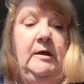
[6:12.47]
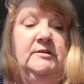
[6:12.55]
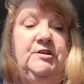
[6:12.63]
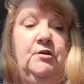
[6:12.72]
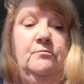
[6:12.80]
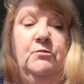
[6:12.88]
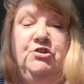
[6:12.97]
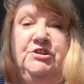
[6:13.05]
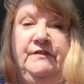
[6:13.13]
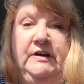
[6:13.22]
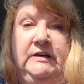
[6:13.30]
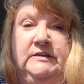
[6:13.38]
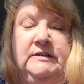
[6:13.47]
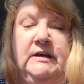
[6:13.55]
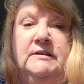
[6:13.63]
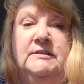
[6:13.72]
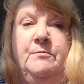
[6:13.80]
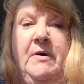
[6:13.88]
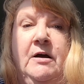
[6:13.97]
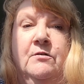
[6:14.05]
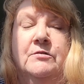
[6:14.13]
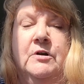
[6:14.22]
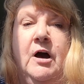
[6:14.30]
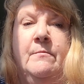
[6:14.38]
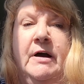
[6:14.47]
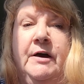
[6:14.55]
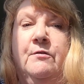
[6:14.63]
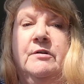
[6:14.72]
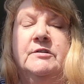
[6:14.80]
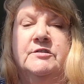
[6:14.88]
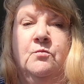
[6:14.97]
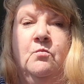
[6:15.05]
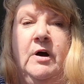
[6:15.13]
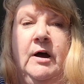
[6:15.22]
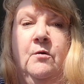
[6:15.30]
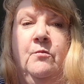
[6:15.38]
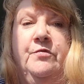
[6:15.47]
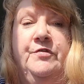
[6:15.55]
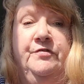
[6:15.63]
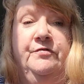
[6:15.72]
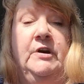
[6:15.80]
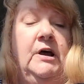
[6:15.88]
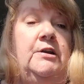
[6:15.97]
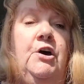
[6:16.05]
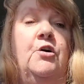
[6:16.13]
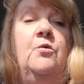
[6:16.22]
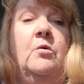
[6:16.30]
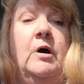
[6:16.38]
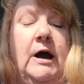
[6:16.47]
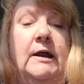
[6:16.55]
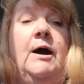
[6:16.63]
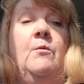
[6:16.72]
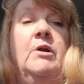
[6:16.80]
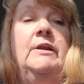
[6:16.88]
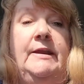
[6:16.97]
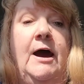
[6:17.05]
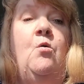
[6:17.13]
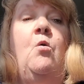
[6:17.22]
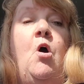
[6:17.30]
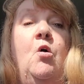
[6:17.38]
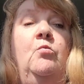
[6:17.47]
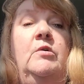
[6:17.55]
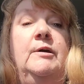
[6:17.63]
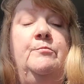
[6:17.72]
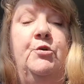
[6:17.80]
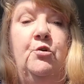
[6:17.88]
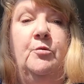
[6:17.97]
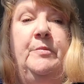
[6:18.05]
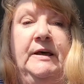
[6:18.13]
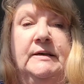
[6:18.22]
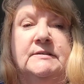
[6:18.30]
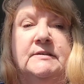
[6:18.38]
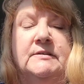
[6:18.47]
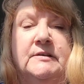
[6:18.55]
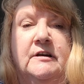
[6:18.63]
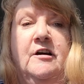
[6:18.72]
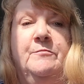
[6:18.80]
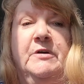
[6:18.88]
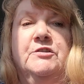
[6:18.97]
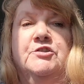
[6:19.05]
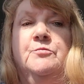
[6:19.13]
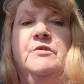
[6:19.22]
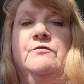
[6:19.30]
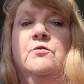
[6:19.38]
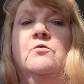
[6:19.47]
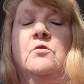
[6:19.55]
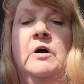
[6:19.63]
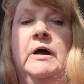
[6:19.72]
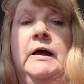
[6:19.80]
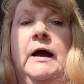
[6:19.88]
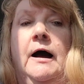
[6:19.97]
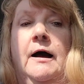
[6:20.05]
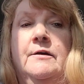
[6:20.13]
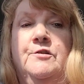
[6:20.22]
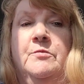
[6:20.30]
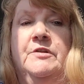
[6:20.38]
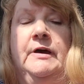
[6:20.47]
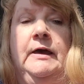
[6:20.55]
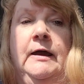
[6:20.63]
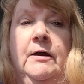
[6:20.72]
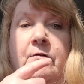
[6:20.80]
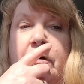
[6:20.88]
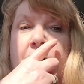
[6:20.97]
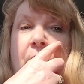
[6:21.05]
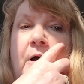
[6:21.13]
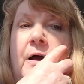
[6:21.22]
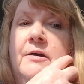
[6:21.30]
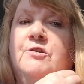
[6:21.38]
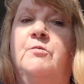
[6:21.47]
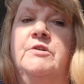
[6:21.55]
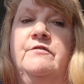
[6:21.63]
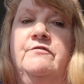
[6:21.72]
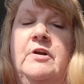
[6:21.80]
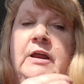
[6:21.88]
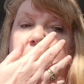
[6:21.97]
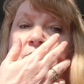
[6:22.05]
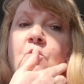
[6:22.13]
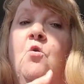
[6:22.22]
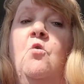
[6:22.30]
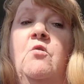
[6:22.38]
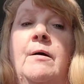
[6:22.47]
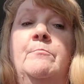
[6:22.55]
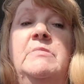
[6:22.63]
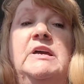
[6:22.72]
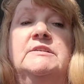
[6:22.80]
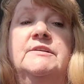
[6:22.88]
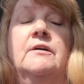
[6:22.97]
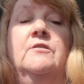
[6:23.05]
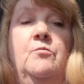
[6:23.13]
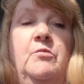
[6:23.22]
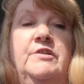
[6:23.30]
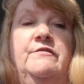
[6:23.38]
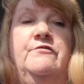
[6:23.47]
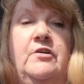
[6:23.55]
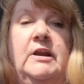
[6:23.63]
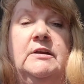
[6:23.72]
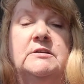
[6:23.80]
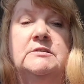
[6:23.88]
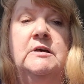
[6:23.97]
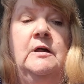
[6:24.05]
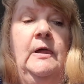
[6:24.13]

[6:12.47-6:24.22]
So much of it is about, am I going somewhere that I know, and I will now only book places that I've been to before, either with a carer, either with a friend, or I'm meeting up with a friend